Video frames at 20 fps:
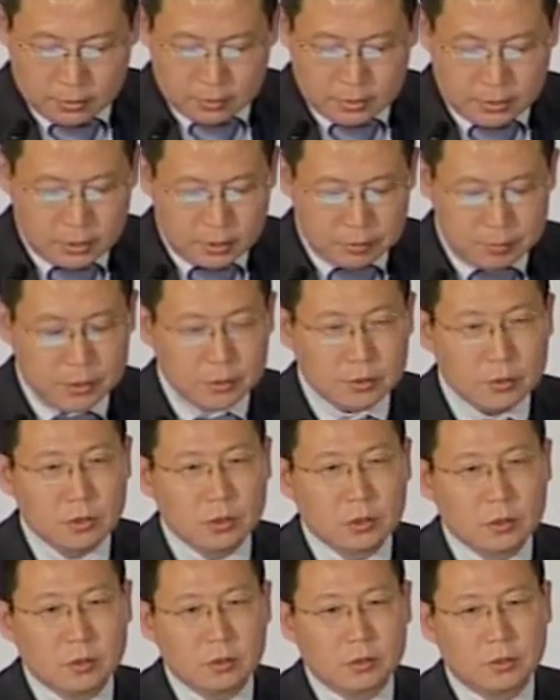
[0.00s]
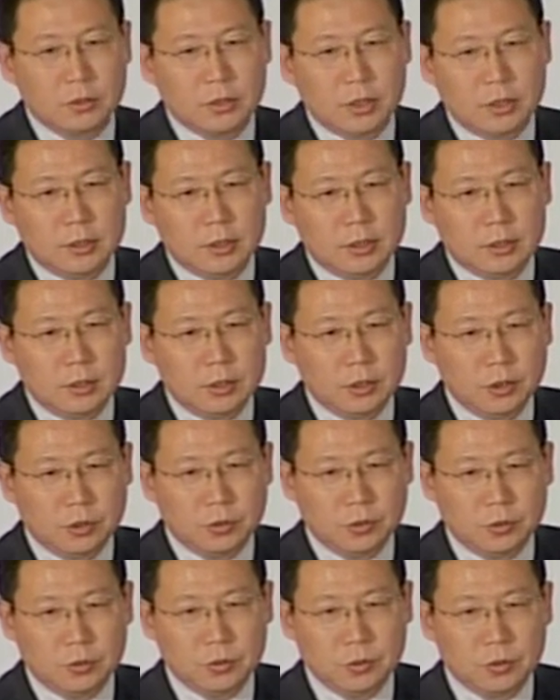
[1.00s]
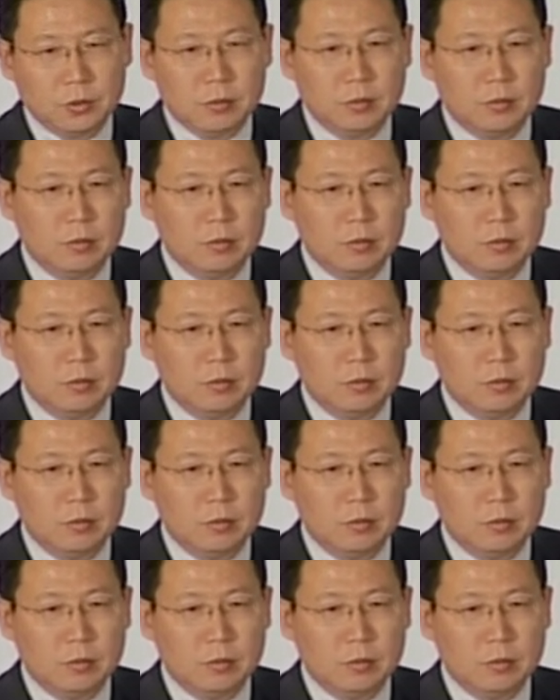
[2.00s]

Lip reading: That means China shows